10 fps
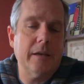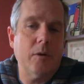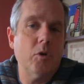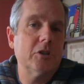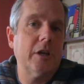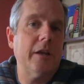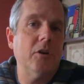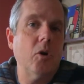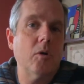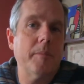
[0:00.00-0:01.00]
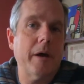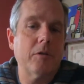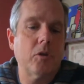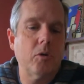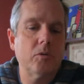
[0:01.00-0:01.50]
and I wish I had known
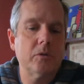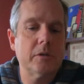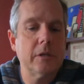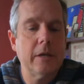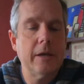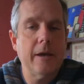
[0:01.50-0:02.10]
about those,